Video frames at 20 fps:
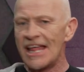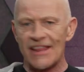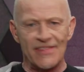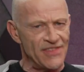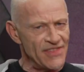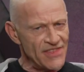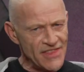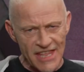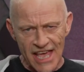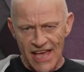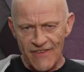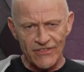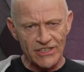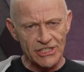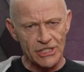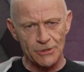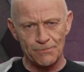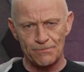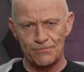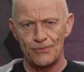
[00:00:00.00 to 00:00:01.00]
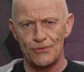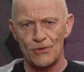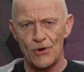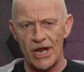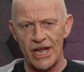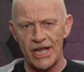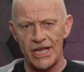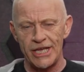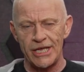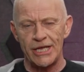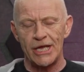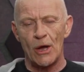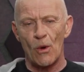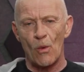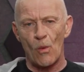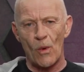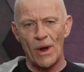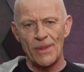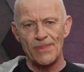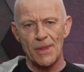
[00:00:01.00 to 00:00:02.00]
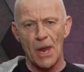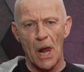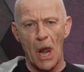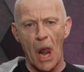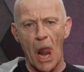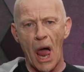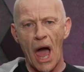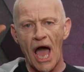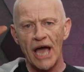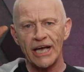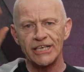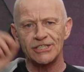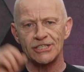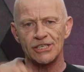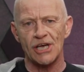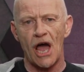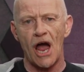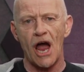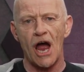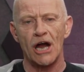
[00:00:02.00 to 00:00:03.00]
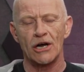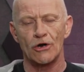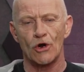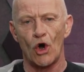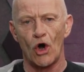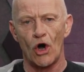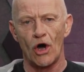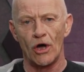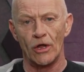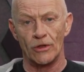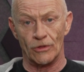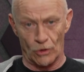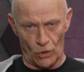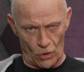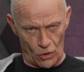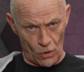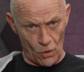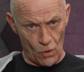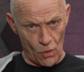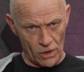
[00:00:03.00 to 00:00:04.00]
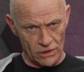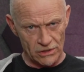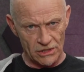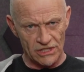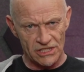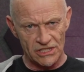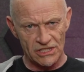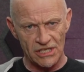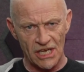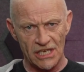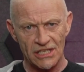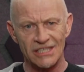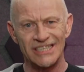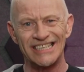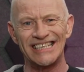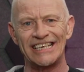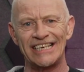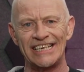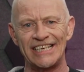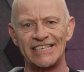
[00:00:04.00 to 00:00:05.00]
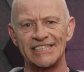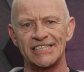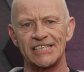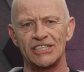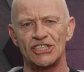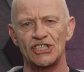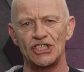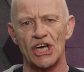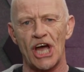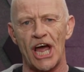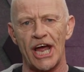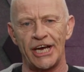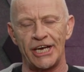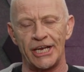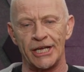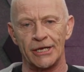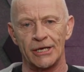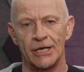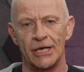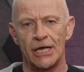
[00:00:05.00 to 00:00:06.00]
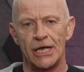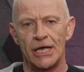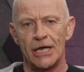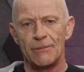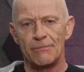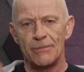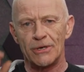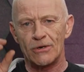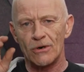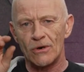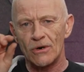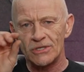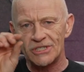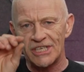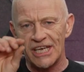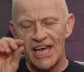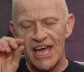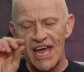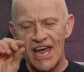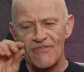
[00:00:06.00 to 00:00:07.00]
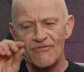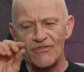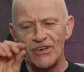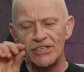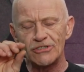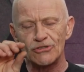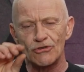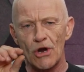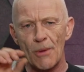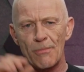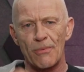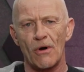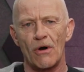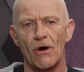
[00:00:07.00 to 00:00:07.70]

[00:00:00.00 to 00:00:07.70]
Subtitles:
Never spray when the lights are on or when the sun is shining, because every drop